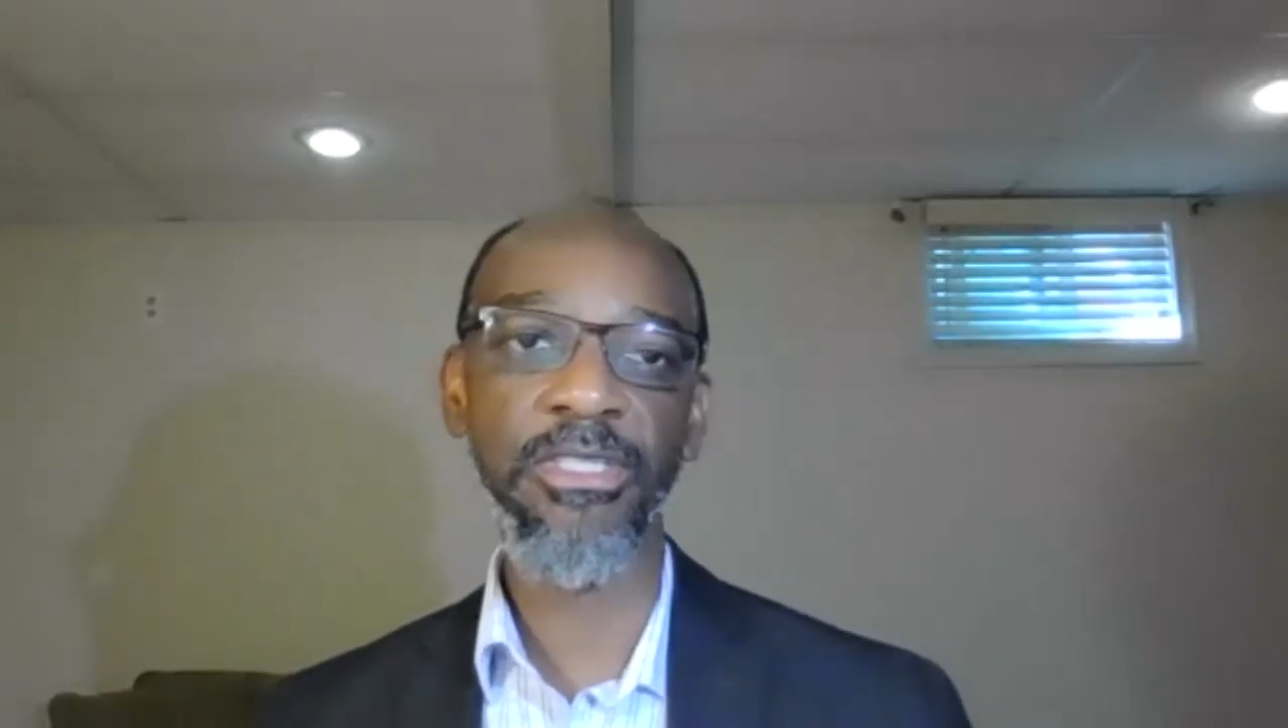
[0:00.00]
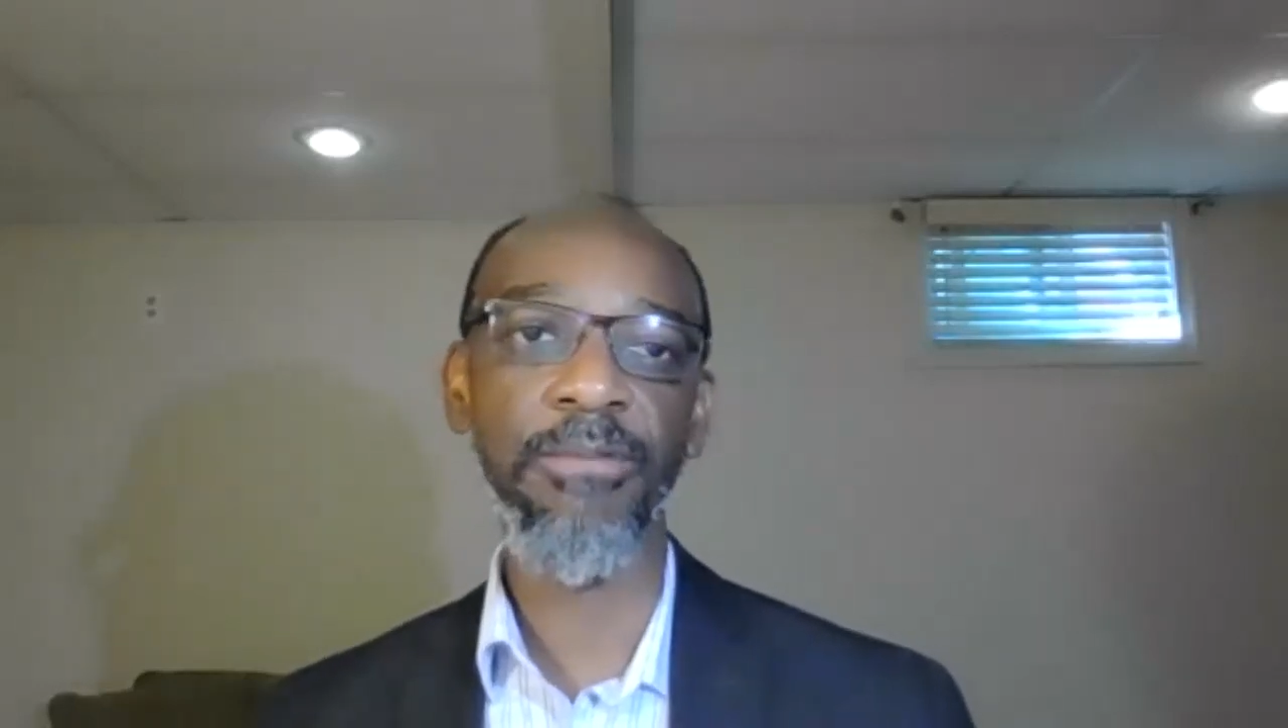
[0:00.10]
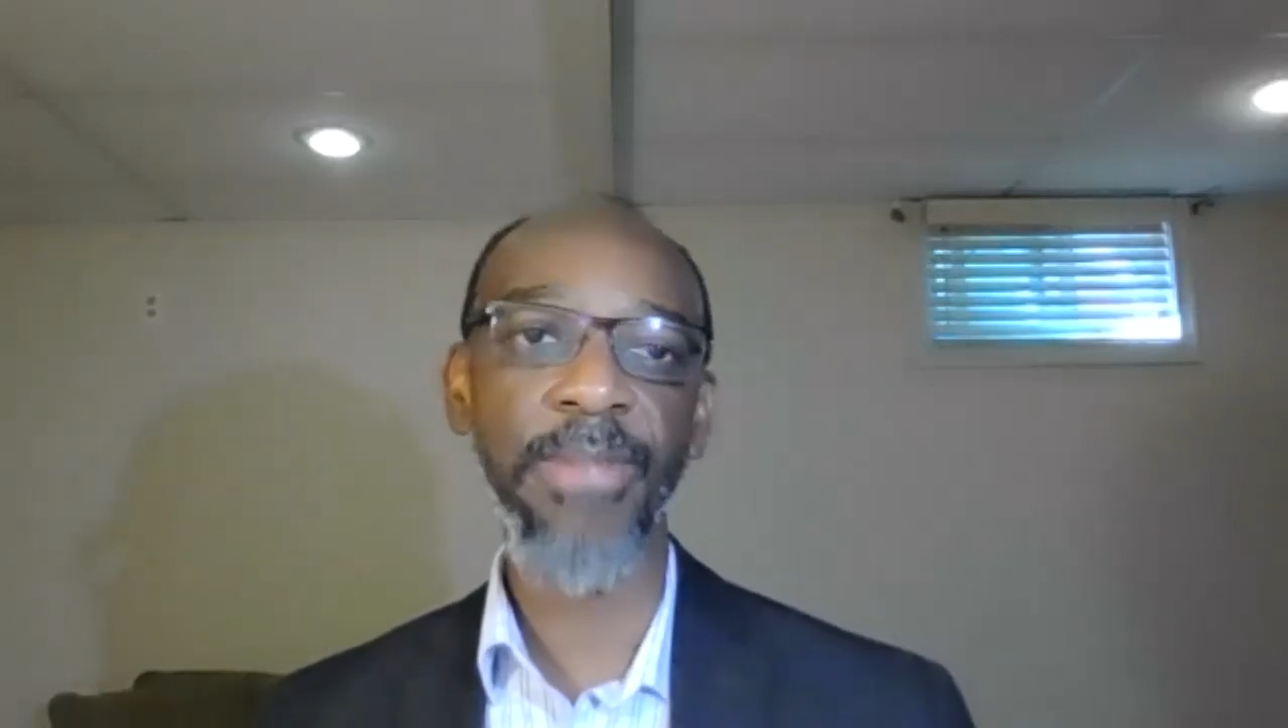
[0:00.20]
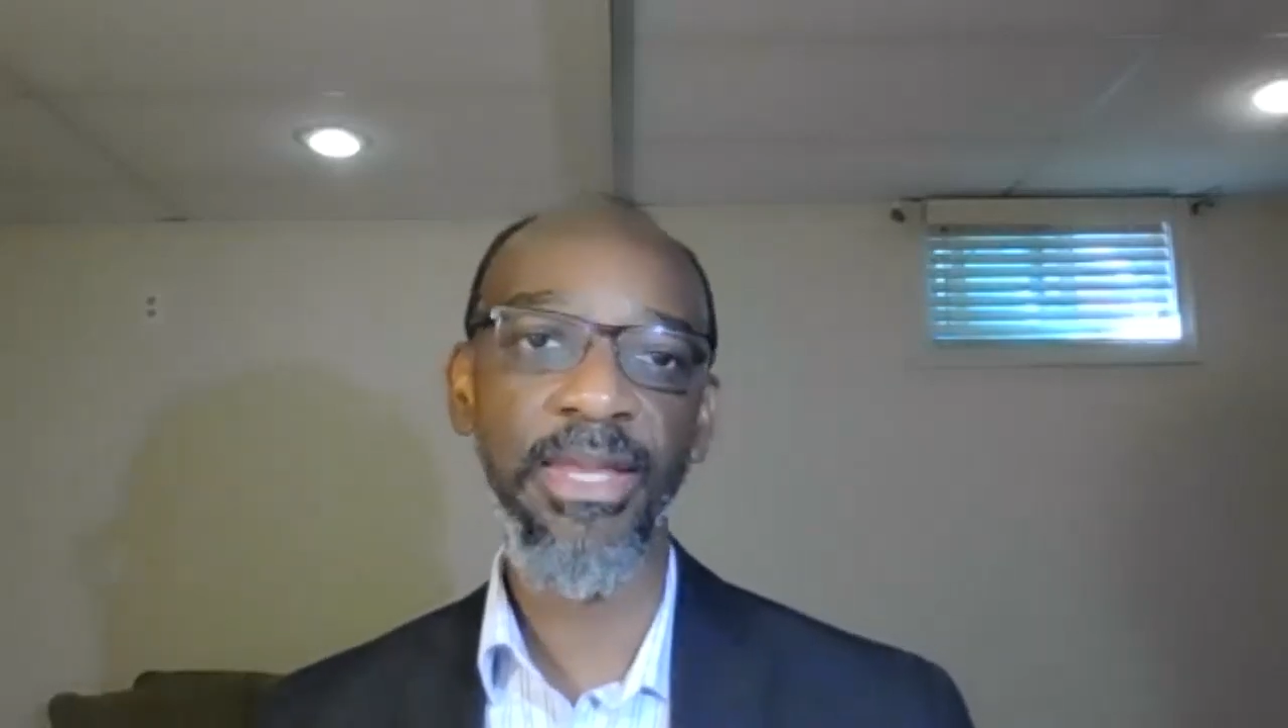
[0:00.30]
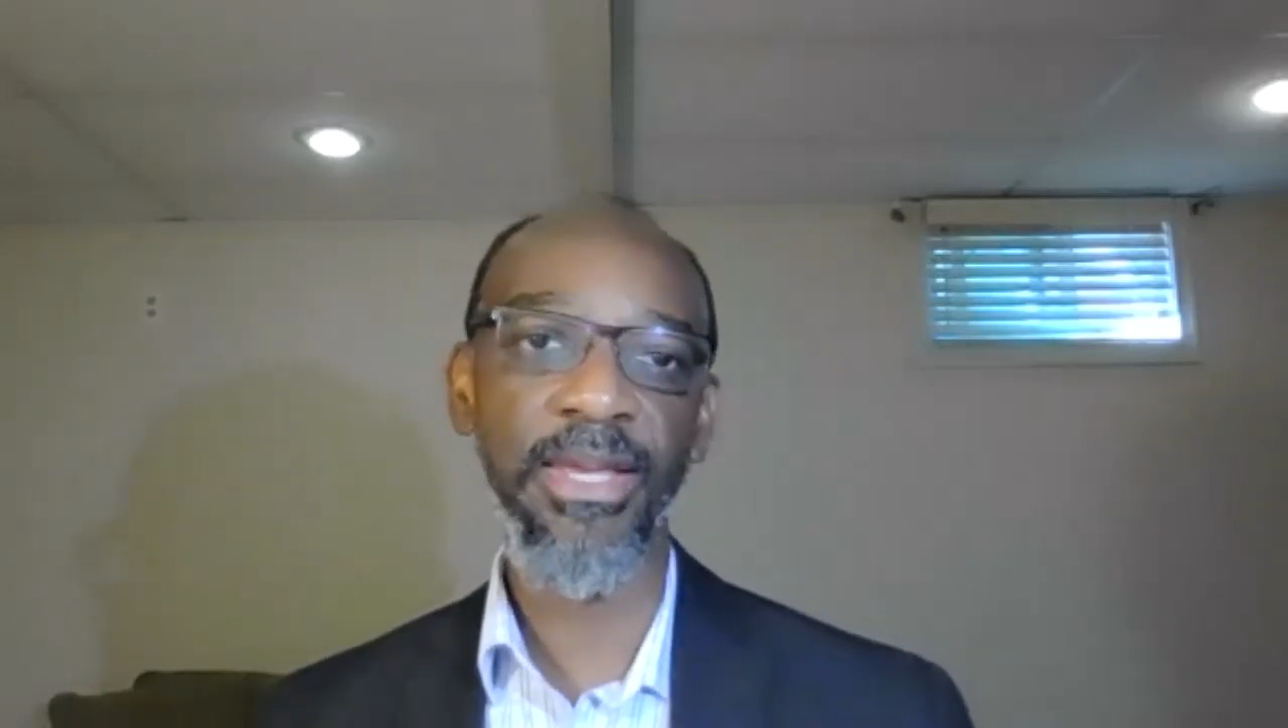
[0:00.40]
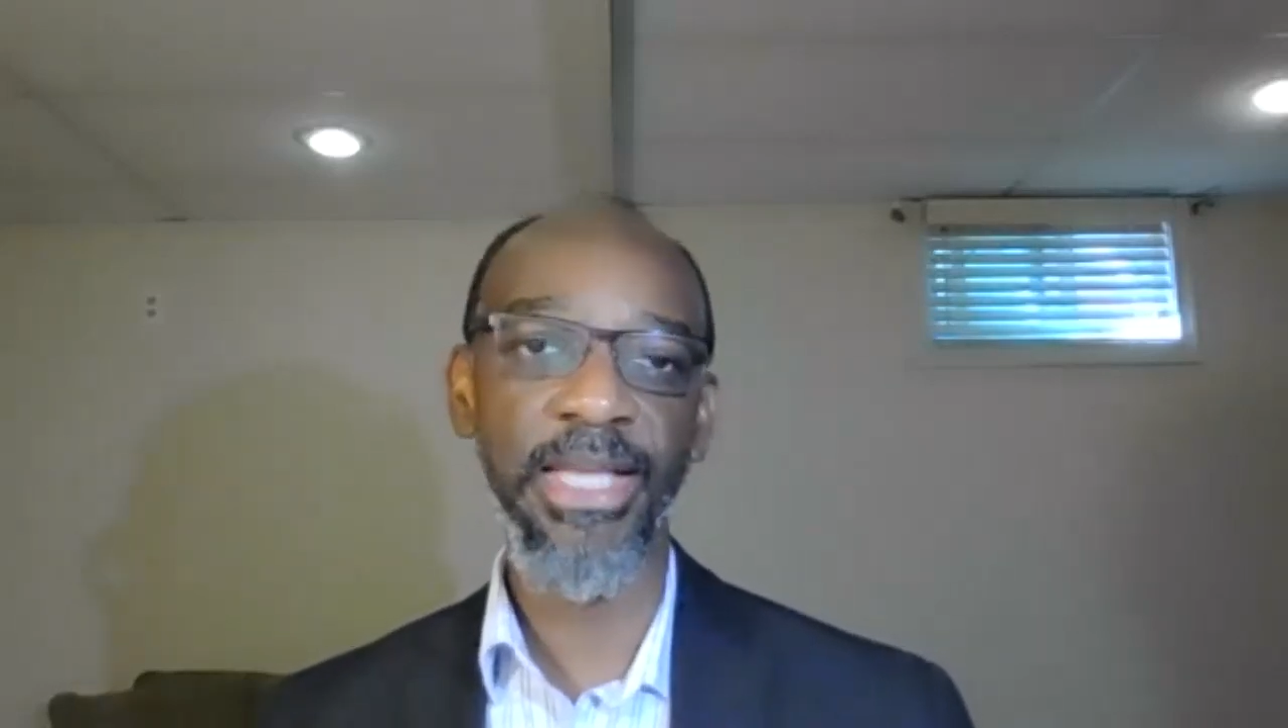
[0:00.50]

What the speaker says: in many